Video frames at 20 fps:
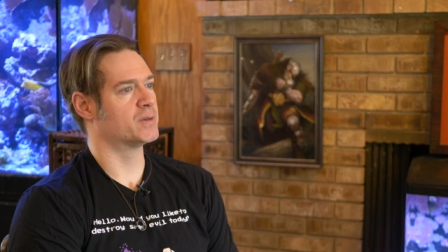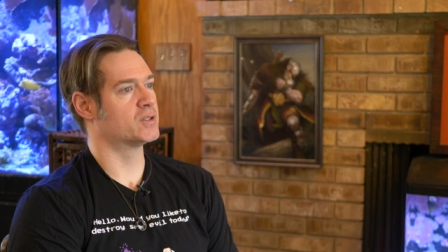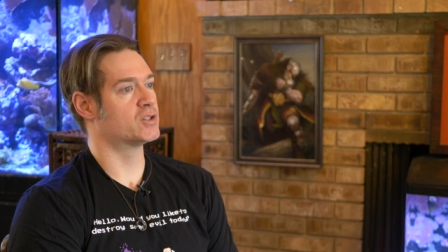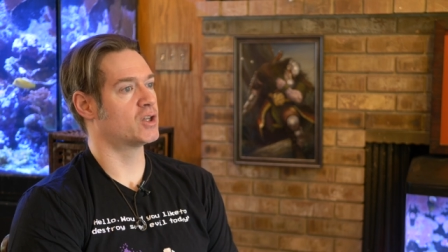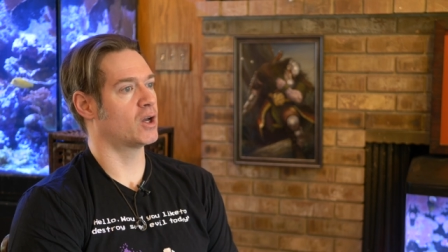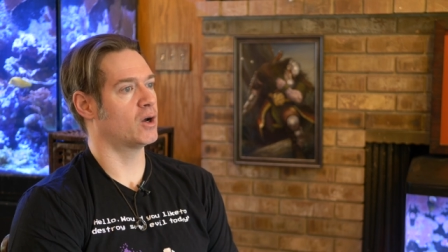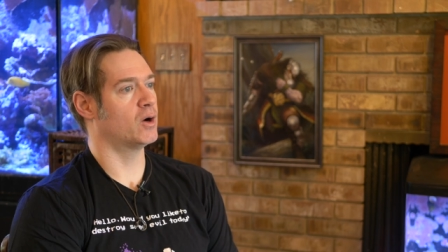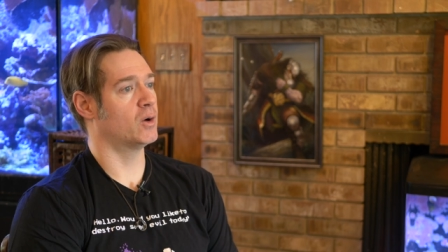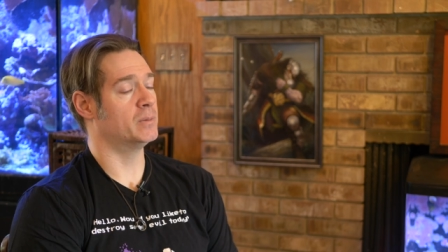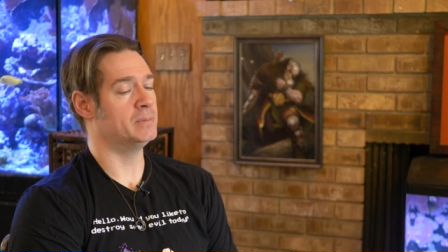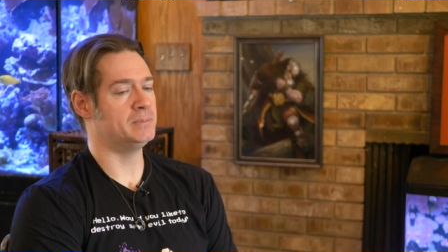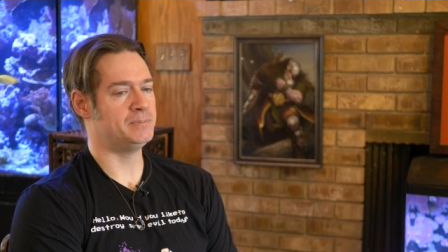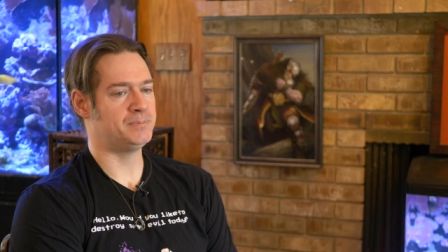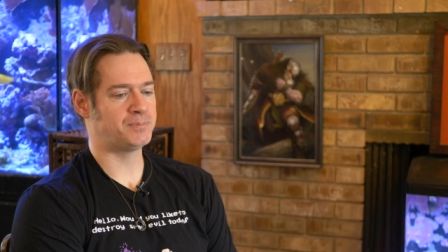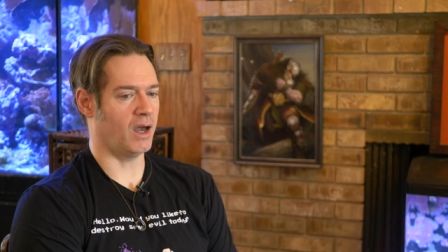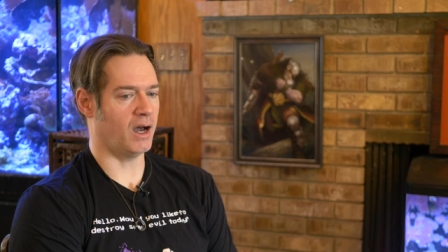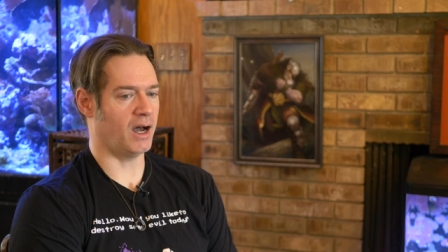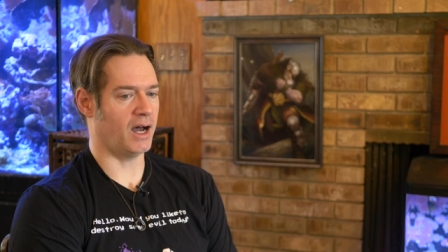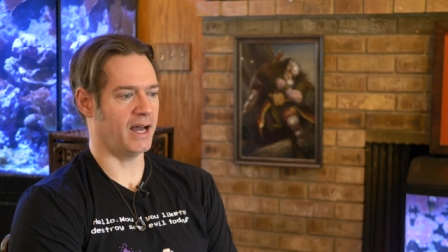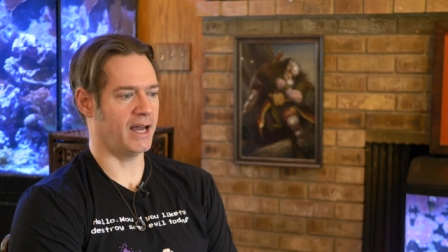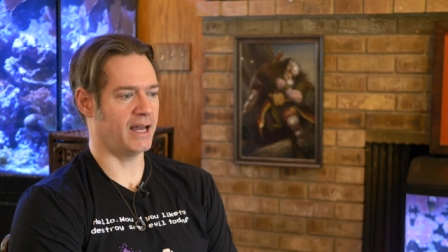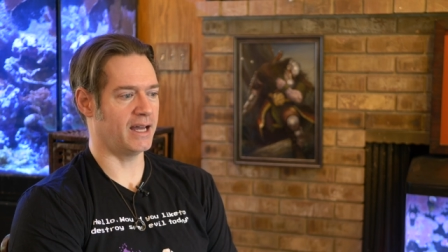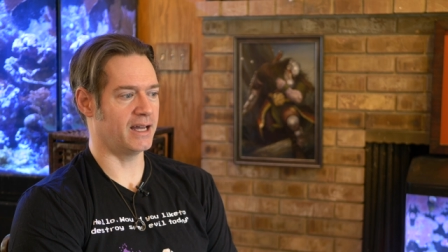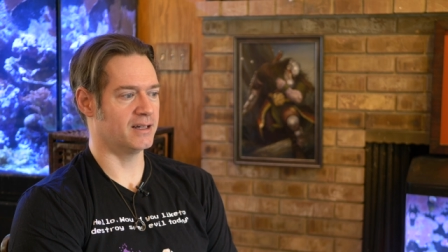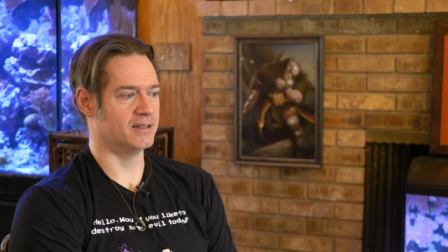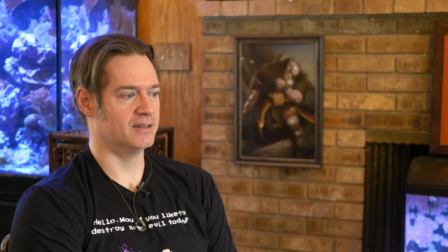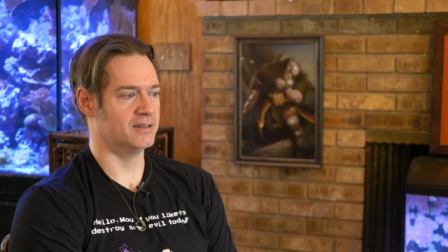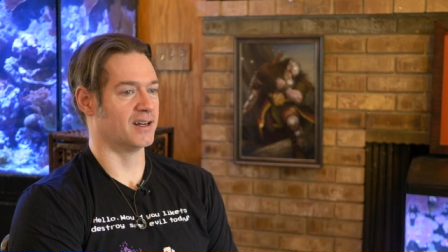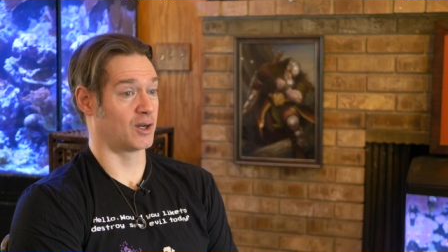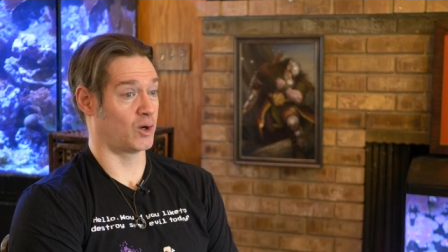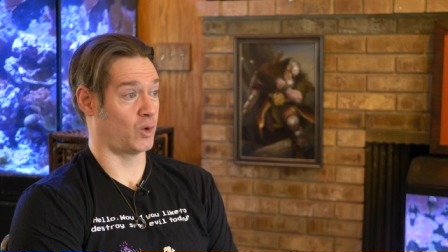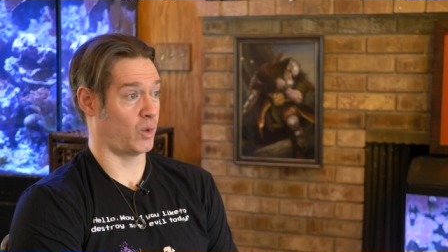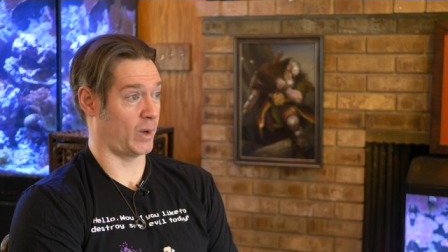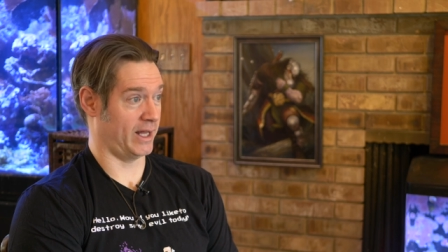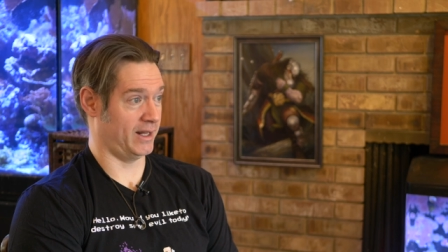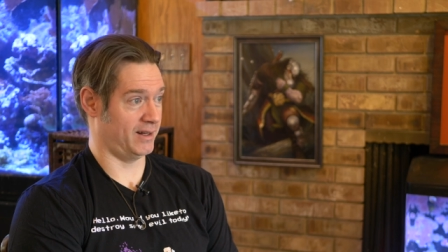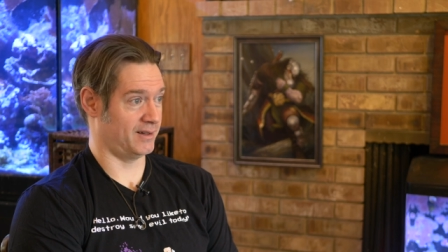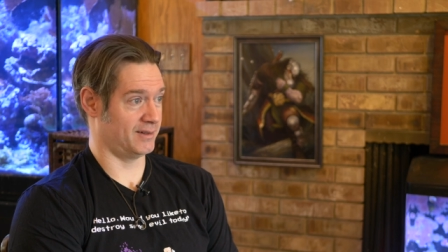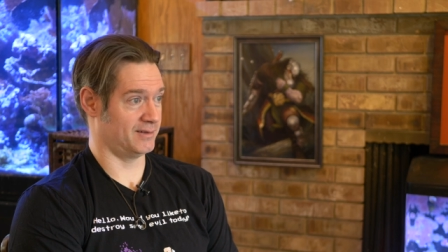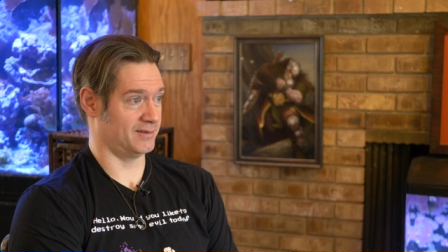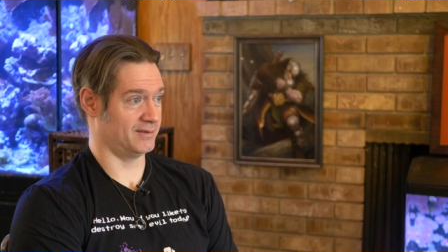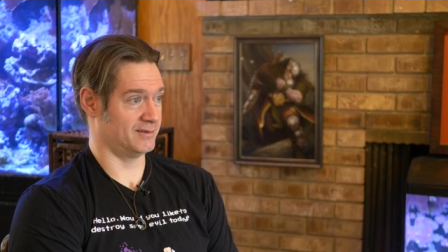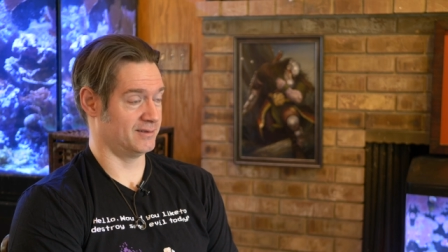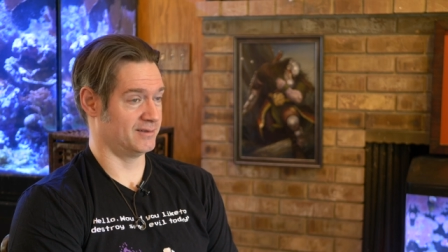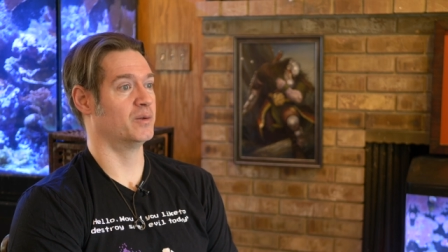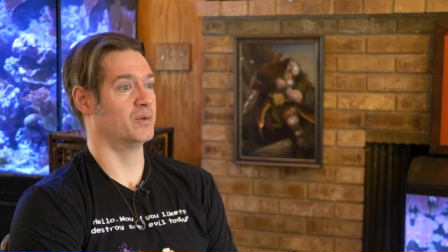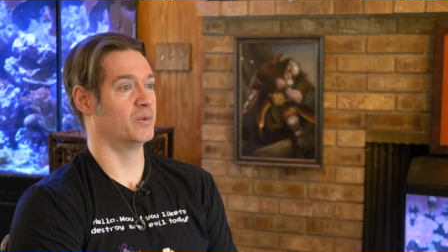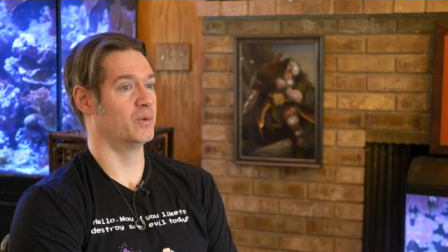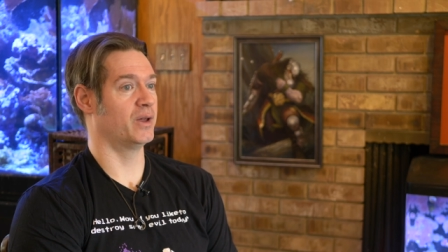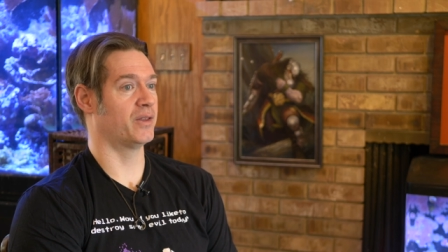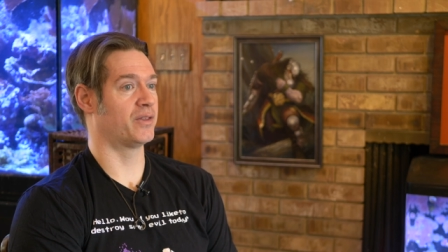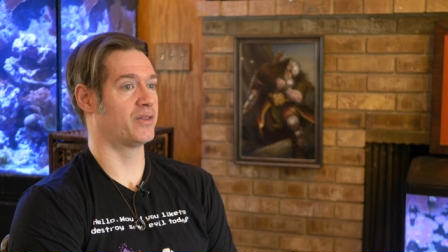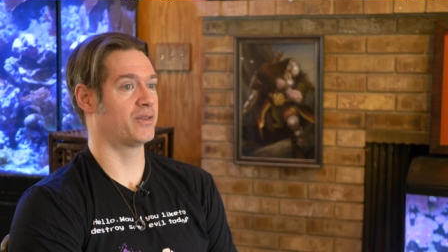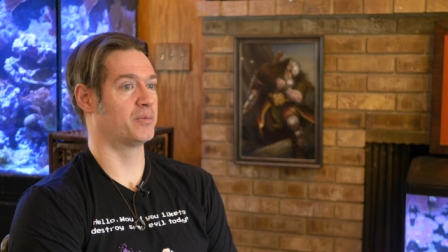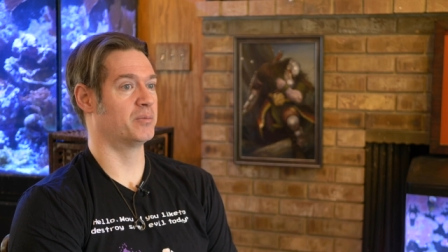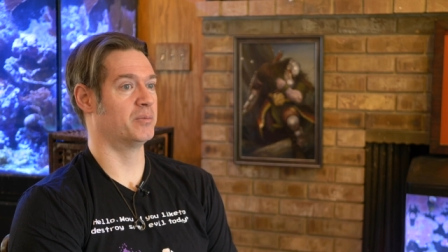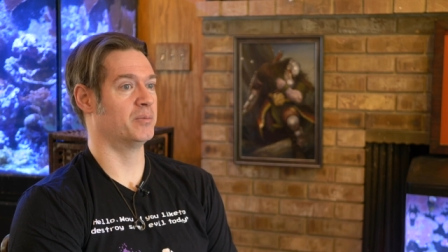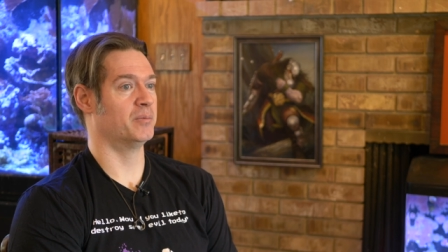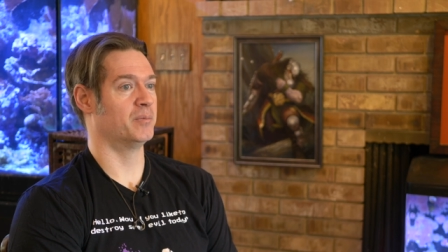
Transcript: So I quit with